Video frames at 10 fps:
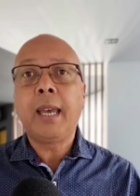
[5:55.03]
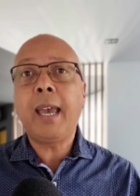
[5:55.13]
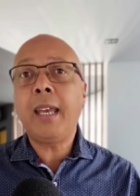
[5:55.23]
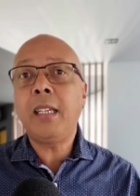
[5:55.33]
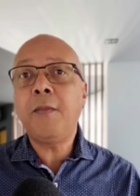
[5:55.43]

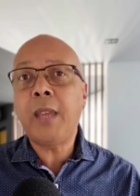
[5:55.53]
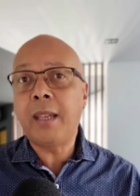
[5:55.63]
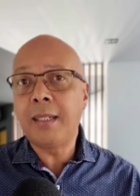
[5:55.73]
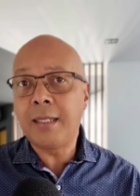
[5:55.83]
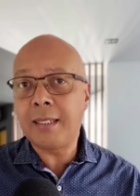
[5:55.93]
and if they
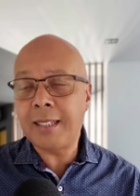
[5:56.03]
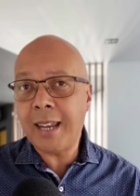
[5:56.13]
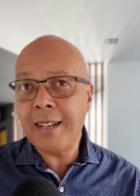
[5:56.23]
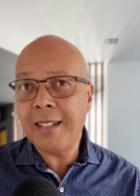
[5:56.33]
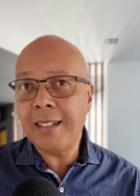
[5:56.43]
could
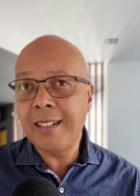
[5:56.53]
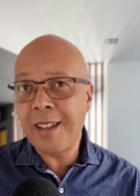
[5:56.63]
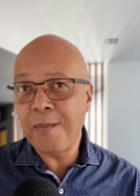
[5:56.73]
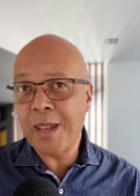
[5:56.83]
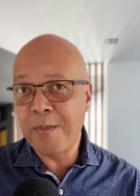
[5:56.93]
send
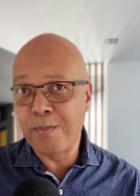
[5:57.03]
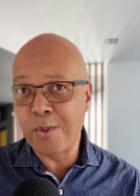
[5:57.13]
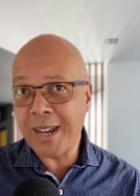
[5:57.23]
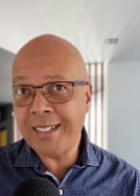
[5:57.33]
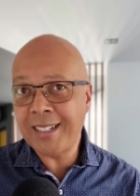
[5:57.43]
them a
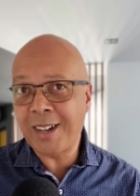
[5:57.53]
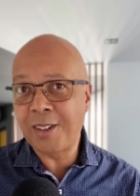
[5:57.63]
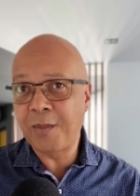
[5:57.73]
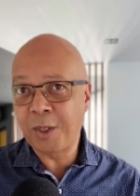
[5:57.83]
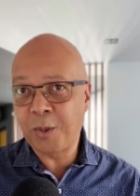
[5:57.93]

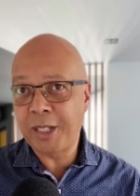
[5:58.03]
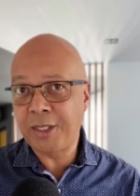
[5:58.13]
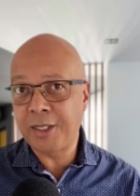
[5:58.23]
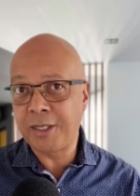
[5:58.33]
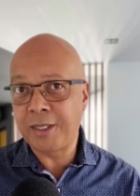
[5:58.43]
breakdown of the
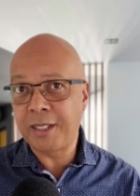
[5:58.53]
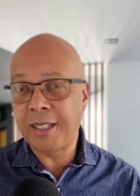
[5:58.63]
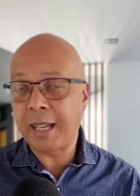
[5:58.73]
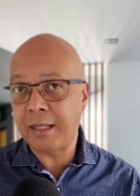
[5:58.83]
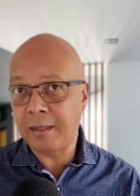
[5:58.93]
questions
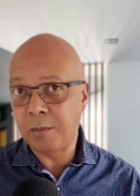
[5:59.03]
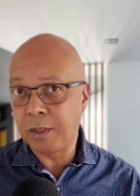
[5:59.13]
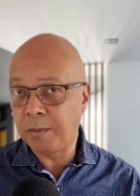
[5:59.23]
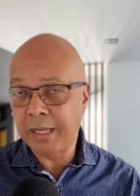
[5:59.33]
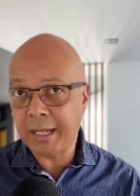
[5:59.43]
that
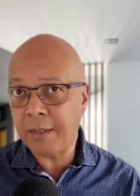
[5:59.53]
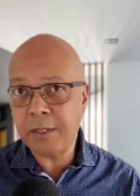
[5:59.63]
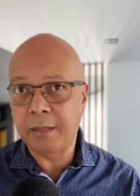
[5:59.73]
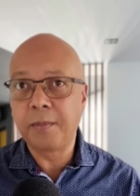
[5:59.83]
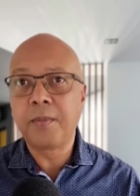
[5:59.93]
will be
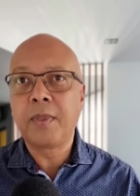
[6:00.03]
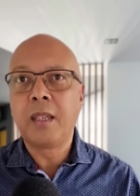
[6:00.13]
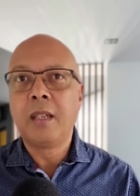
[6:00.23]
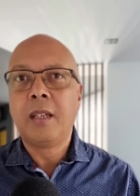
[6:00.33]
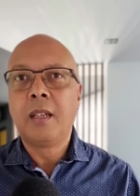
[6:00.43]
covered.
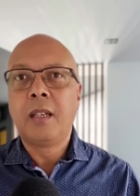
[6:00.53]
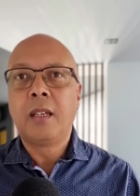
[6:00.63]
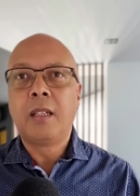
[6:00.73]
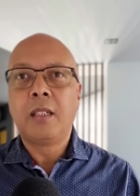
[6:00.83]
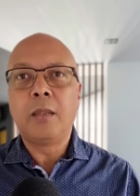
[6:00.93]
The